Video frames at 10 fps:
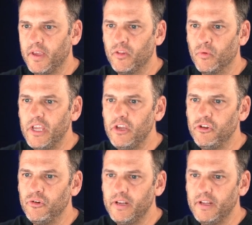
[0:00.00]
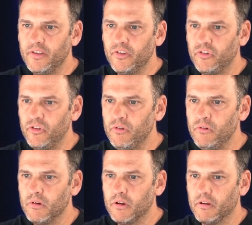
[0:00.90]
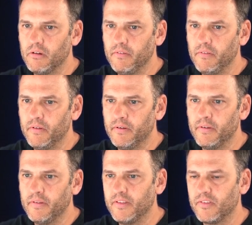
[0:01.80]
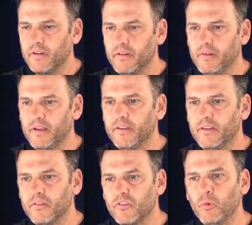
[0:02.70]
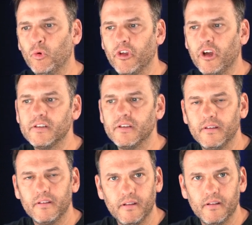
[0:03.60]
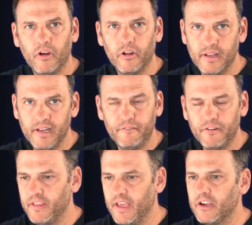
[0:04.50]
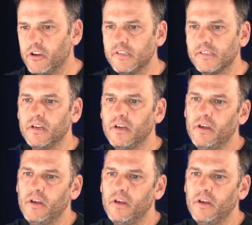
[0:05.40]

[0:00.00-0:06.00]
And the way you do it is there's a small dot on the left of the icons.